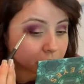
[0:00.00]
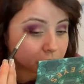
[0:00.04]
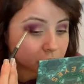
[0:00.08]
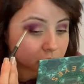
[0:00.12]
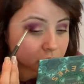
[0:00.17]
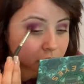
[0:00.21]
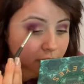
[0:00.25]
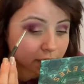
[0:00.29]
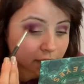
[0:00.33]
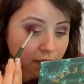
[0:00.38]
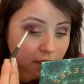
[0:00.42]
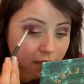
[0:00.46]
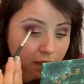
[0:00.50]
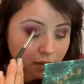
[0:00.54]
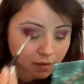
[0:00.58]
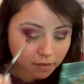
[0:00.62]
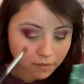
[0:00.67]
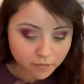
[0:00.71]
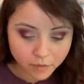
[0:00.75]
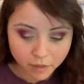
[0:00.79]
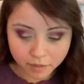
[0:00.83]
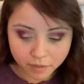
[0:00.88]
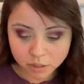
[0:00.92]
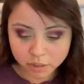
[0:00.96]
training,
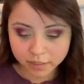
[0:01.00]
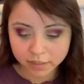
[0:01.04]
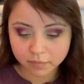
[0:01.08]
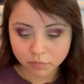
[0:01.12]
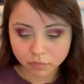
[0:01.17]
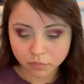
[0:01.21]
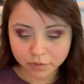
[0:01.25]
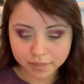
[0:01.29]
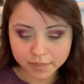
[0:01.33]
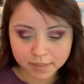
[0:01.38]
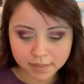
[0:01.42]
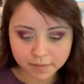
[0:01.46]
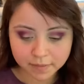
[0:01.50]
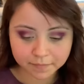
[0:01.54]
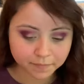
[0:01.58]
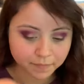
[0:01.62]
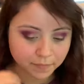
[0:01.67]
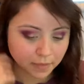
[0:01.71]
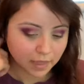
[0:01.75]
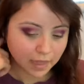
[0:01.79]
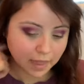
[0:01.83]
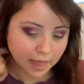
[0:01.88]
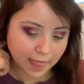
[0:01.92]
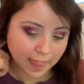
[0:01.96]
potty training boys,
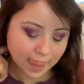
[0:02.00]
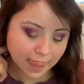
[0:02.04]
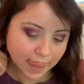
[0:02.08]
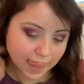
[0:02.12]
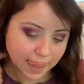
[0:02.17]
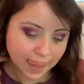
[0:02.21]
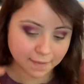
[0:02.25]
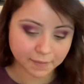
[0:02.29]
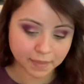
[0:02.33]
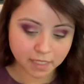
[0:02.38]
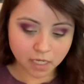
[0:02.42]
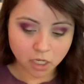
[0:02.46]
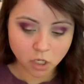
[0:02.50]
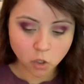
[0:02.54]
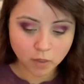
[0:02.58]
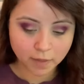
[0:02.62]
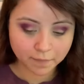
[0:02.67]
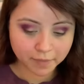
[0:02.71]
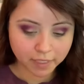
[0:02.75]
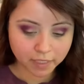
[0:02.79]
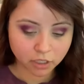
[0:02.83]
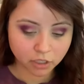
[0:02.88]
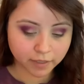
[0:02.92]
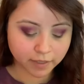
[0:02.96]
let me know. Let
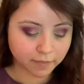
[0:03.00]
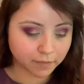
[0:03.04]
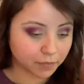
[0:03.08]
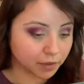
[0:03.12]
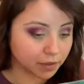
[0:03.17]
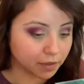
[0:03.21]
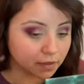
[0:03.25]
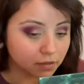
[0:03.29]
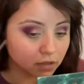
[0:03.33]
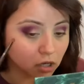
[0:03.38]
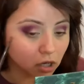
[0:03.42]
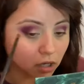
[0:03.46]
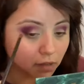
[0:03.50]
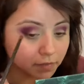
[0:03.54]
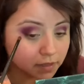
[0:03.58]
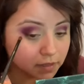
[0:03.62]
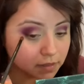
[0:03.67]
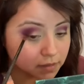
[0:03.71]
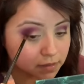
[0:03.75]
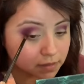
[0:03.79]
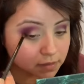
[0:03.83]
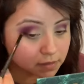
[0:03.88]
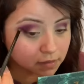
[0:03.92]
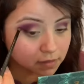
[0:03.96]
me hear it. Put it in the
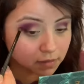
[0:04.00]
comments.